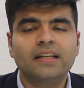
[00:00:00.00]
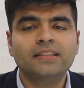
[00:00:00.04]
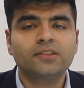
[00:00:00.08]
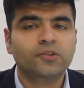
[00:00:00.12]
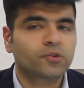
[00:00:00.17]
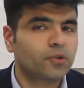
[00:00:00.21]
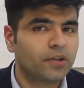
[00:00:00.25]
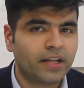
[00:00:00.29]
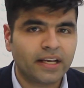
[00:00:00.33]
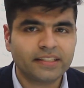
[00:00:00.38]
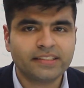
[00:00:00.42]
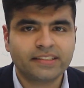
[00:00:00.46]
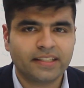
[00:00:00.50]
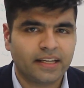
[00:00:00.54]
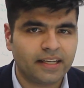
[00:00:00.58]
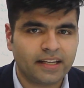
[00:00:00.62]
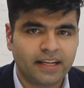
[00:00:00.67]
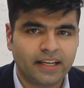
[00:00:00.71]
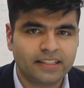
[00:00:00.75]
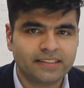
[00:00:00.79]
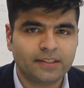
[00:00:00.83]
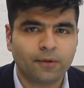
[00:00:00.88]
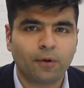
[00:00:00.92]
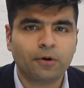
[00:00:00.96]
In today's
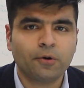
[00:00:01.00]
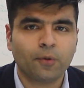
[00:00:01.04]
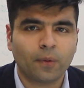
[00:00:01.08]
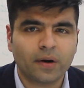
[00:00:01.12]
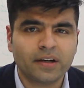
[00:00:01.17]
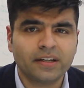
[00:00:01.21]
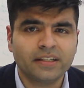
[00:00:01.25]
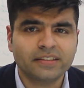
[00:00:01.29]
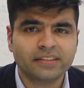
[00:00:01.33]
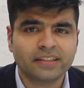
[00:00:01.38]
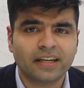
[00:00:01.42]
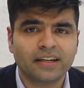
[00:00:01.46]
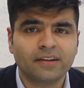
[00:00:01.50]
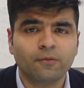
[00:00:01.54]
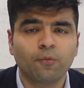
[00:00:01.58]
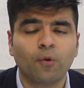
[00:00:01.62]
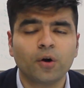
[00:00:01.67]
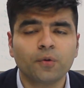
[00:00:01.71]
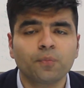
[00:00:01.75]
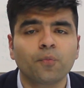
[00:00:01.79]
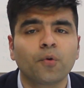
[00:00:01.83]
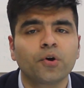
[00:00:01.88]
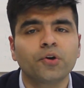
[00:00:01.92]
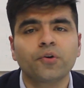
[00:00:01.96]
day and age, they want to understand
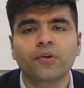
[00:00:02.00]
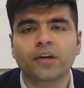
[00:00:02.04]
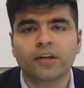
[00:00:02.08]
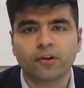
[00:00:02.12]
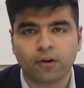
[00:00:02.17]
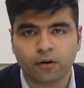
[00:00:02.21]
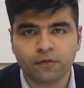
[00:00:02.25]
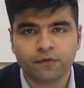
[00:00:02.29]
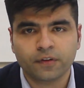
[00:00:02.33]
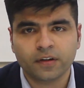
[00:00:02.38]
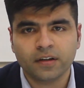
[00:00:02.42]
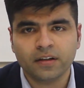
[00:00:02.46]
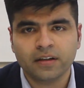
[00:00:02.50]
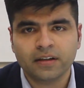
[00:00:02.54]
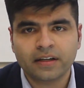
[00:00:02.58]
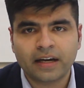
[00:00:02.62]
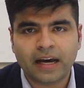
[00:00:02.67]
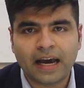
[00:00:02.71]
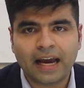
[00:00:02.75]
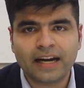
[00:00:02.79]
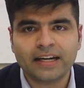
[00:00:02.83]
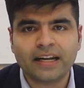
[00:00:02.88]
what more you can offer